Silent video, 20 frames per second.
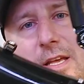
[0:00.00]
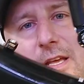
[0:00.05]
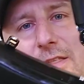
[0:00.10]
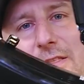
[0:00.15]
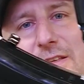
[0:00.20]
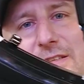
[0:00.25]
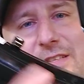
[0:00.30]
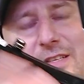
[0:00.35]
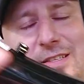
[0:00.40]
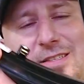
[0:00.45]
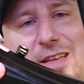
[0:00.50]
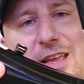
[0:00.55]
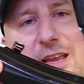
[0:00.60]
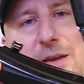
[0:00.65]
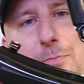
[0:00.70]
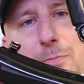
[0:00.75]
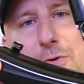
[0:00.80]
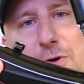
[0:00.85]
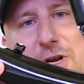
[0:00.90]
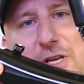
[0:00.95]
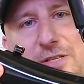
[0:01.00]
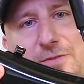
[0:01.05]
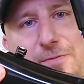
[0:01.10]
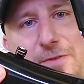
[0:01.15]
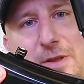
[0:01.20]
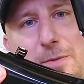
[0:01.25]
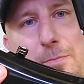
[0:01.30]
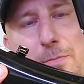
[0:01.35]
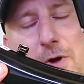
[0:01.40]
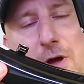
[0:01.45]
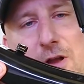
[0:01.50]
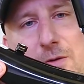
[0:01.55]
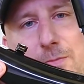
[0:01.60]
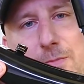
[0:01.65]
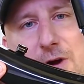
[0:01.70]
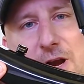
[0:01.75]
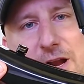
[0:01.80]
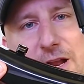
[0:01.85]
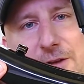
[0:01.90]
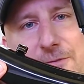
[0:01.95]
This is a press fit bottom
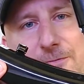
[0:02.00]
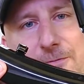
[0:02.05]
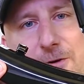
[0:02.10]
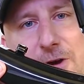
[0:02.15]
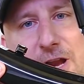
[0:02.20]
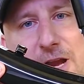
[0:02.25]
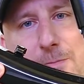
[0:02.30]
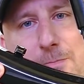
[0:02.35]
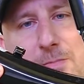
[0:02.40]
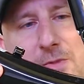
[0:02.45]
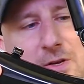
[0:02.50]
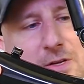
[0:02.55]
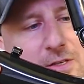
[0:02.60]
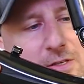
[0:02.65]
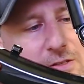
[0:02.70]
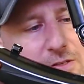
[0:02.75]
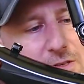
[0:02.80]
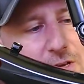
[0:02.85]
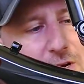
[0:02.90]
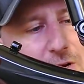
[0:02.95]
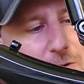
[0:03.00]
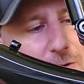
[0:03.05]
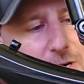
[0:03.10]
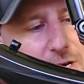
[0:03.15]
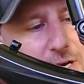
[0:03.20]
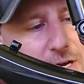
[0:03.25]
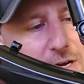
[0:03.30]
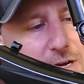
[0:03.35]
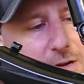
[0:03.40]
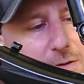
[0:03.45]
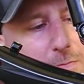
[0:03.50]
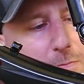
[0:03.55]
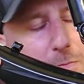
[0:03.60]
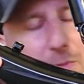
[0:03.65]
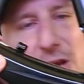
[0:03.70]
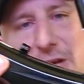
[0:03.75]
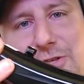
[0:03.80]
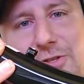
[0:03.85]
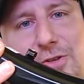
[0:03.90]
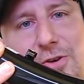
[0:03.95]
bracket frame, so
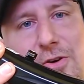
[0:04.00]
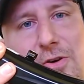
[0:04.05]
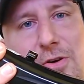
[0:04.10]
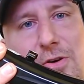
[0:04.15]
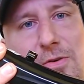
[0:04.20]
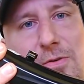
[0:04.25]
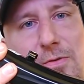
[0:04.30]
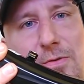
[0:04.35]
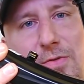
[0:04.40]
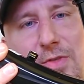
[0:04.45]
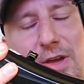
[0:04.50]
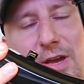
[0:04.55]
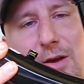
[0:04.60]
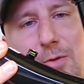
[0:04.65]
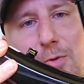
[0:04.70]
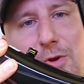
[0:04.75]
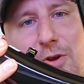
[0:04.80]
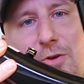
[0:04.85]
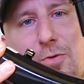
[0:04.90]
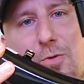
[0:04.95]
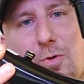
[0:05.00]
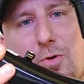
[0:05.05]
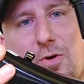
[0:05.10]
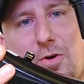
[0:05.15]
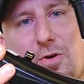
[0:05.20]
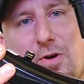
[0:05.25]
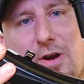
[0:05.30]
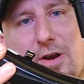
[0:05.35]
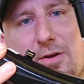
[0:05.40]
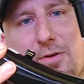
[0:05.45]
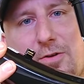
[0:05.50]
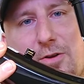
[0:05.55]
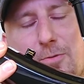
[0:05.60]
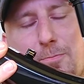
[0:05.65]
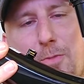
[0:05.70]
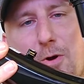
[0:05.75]
make sure that when you're ordering your